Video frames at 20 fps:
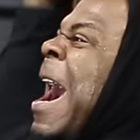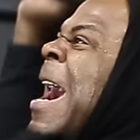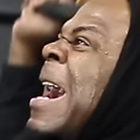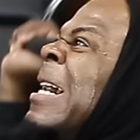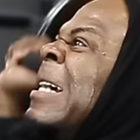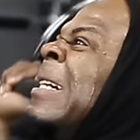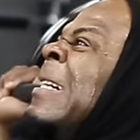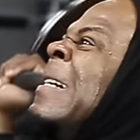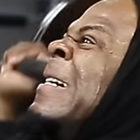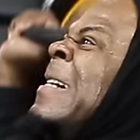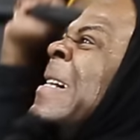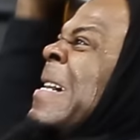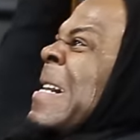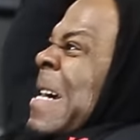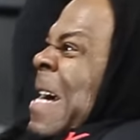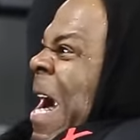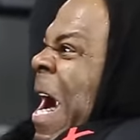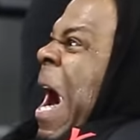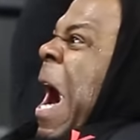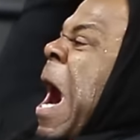back pad
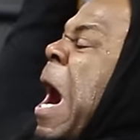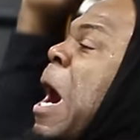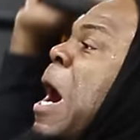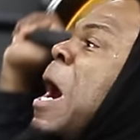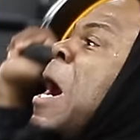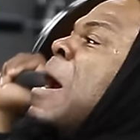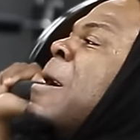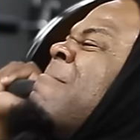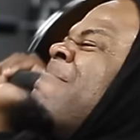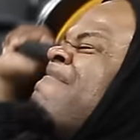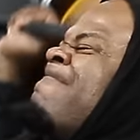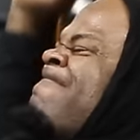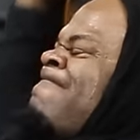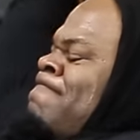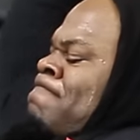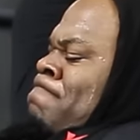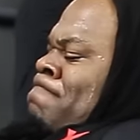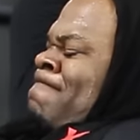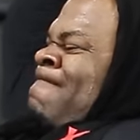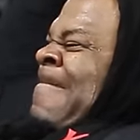when performing a
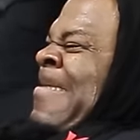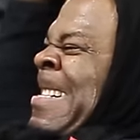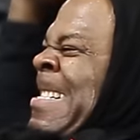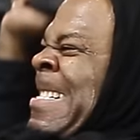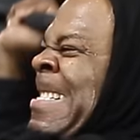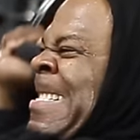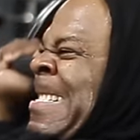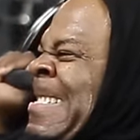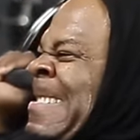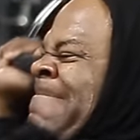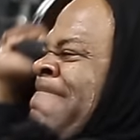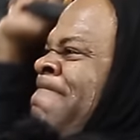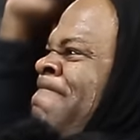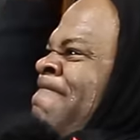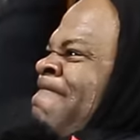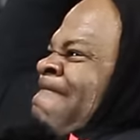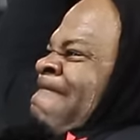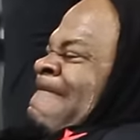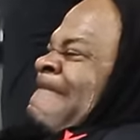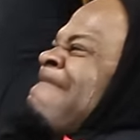leg extension,
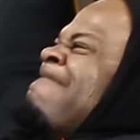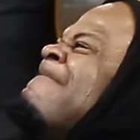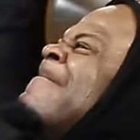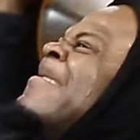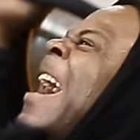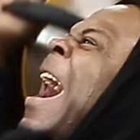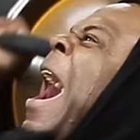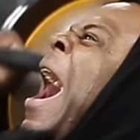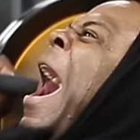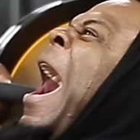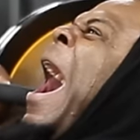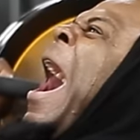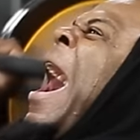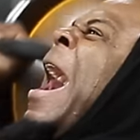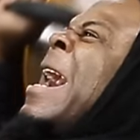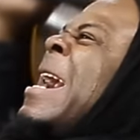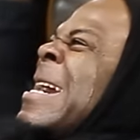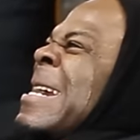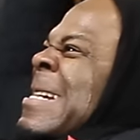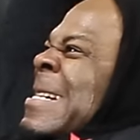which you
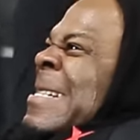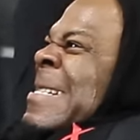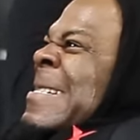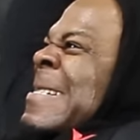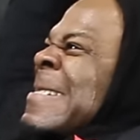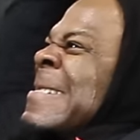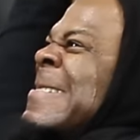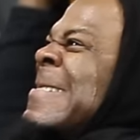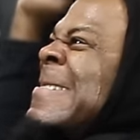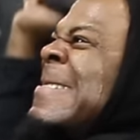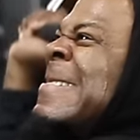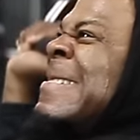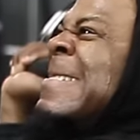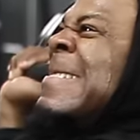actually are able